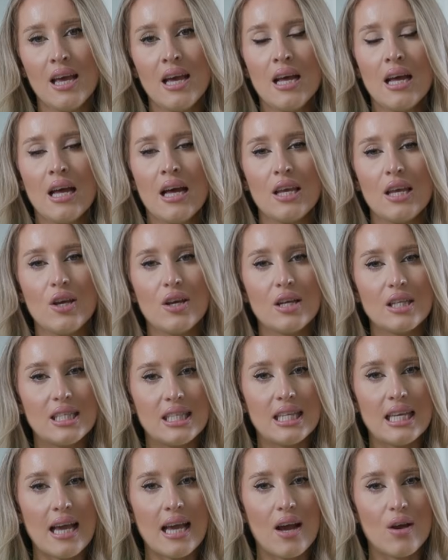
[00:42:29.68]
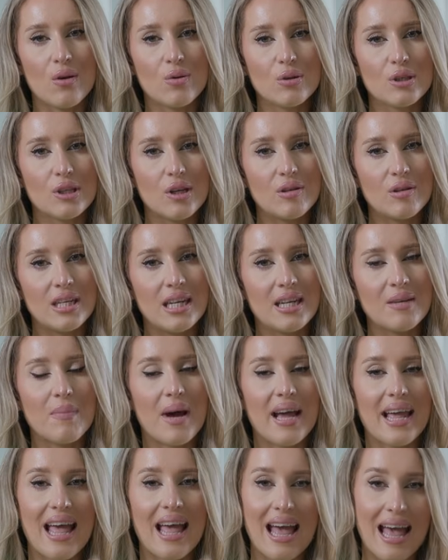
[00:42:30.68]
You could see I also did my
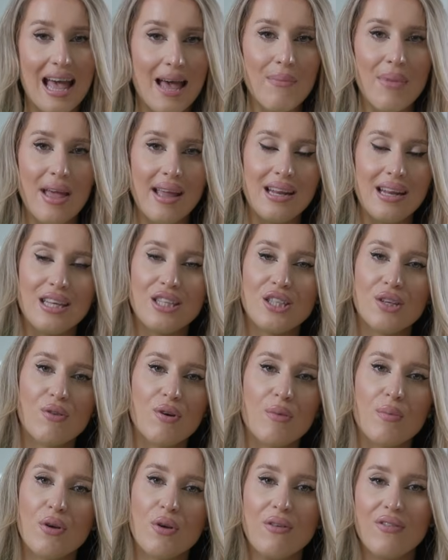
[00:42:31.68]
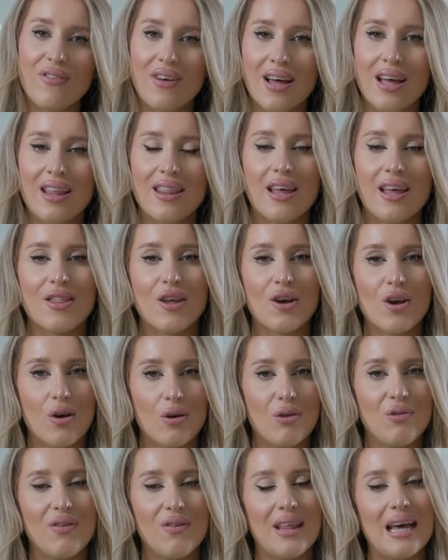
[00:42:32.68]
Hair Made Easy remover and the code for
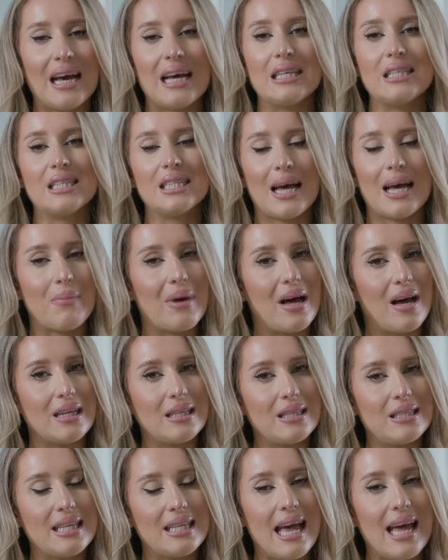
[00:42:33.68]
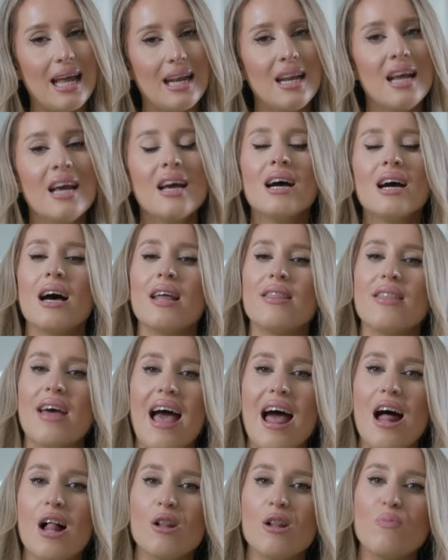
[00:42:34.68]
that is SamHines10, and the
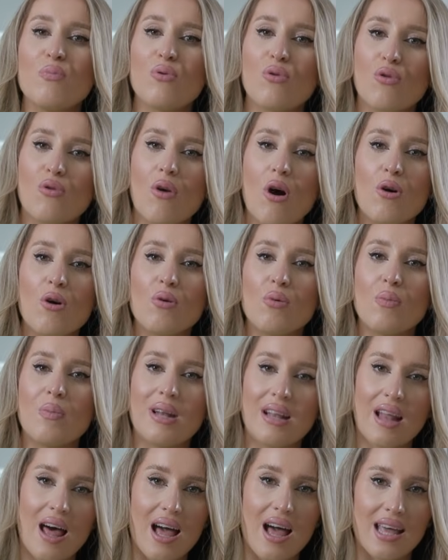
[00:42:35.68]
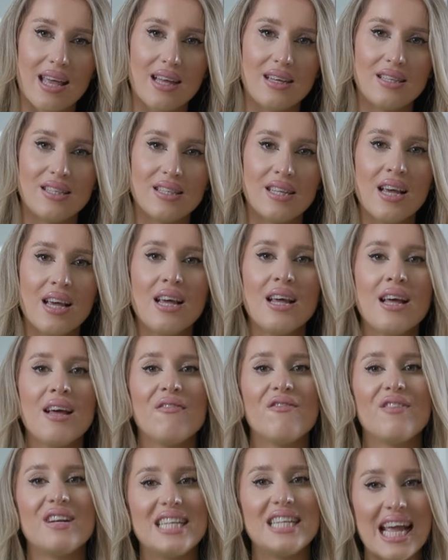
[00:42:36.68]
L Pro pliers. For
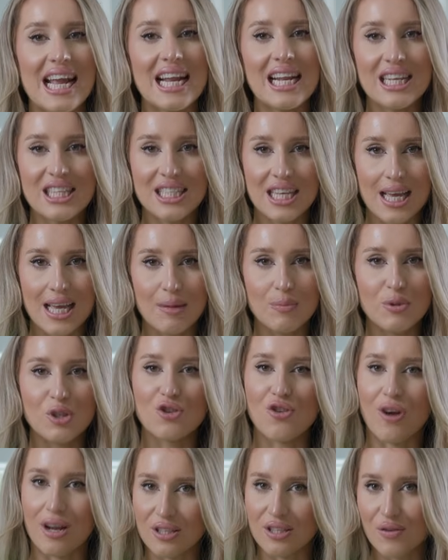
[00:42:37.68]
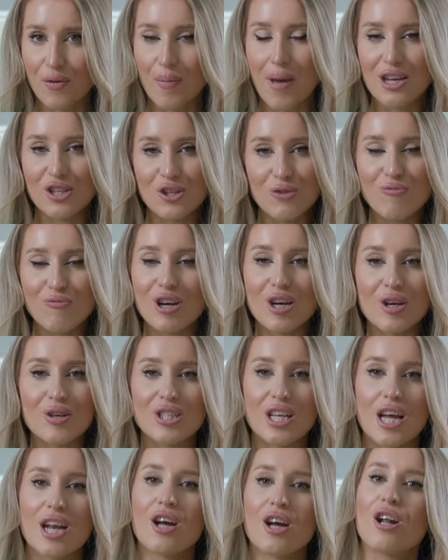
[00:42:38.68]
daily tips, transformation reels, and a
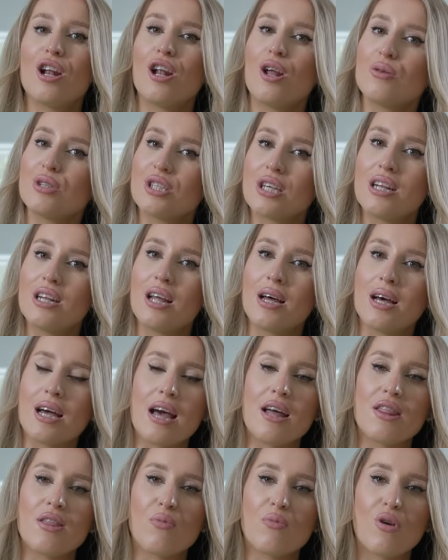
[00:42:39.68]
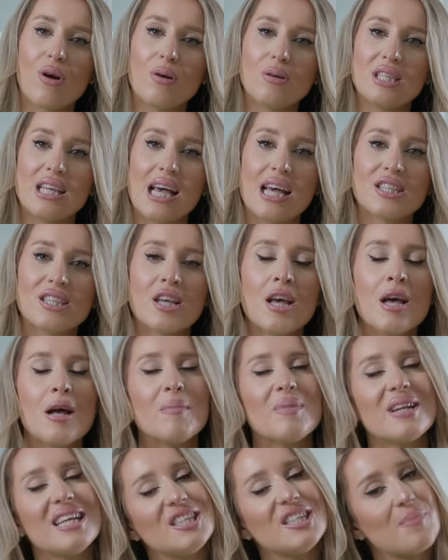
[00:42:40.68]
closer look at the process,
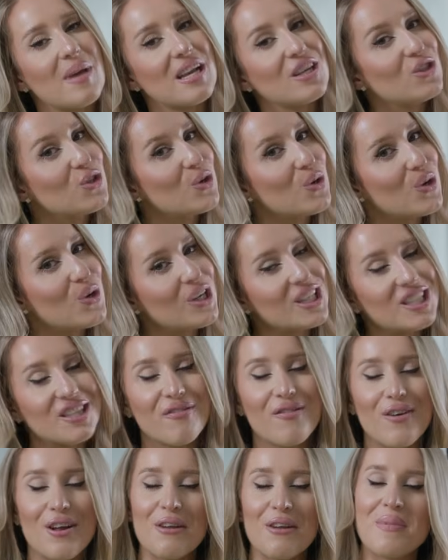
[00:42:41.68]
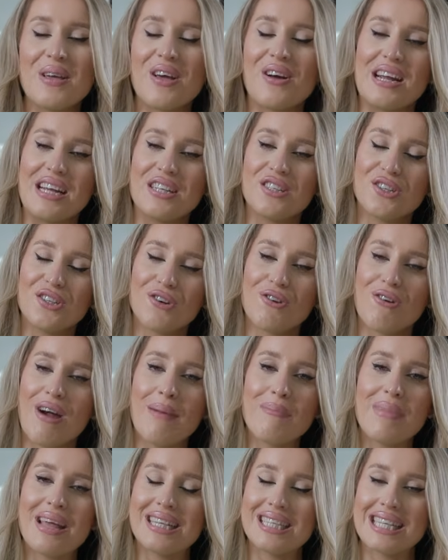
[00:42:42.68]
please make sure to follow me on Instagram.
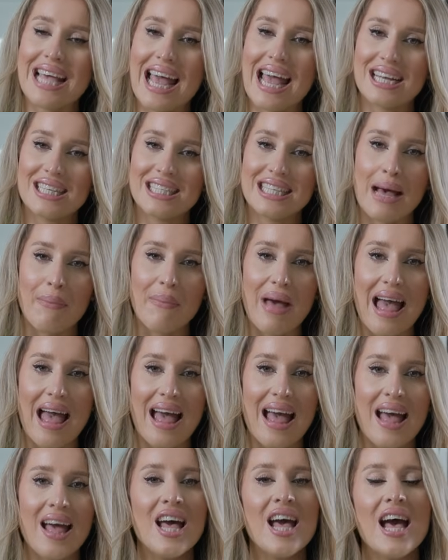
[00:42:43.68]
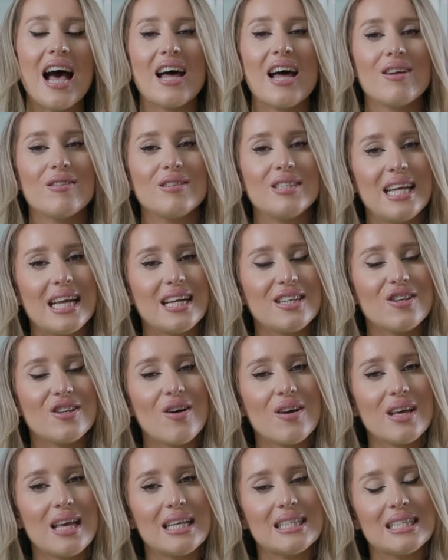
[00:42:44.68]
It's xsamhair, and on TikTok
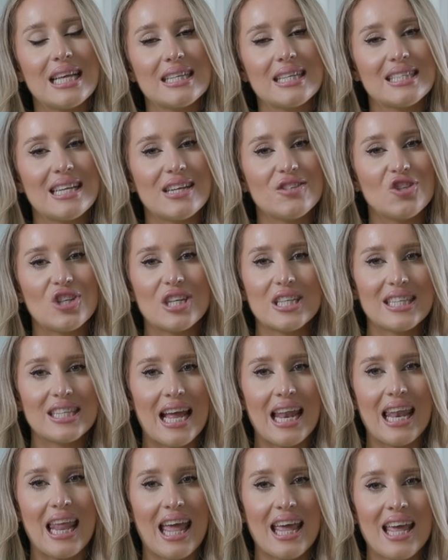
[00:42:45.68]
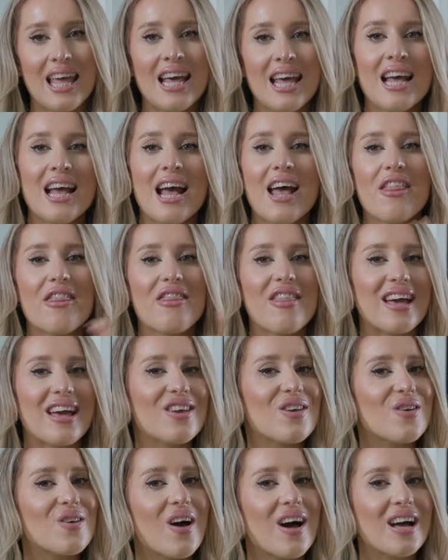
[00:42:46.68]
is extensionistla. Thank you
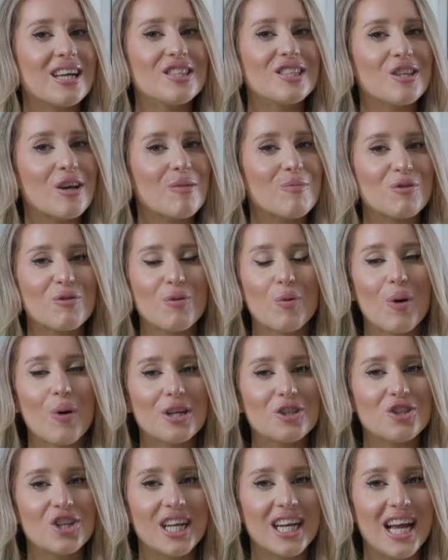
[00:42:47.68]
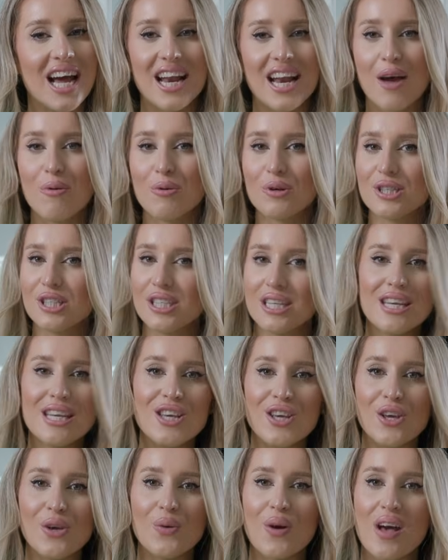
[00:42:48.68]
guys so much for watching, and I will see you
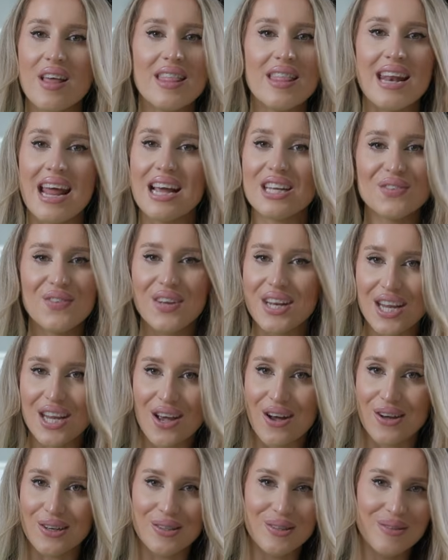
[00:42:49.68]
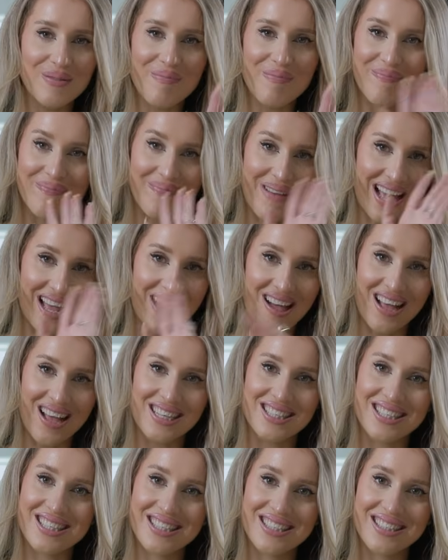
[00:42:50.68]
in the next video. Bye
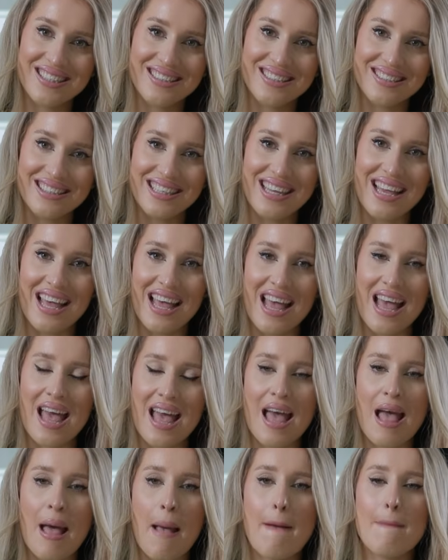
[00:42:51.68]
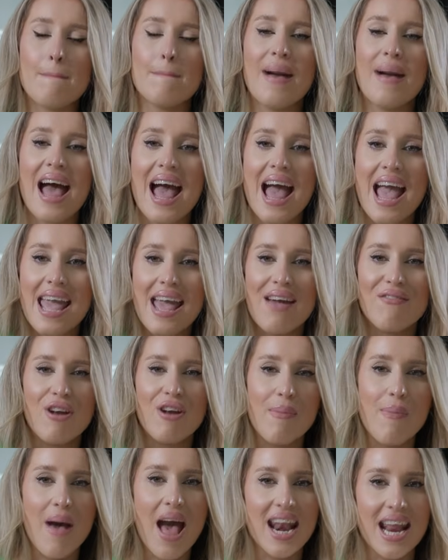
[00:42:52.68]
guys. Bye
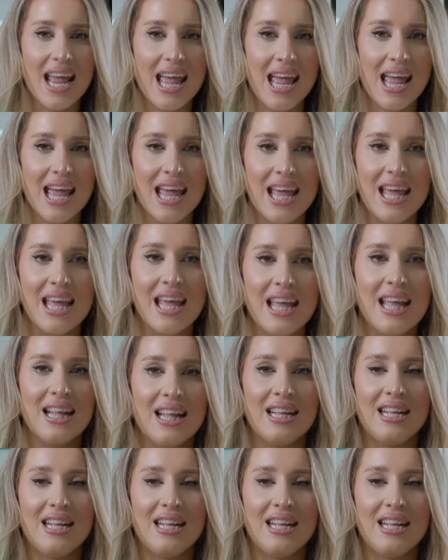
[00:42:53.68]
everybody.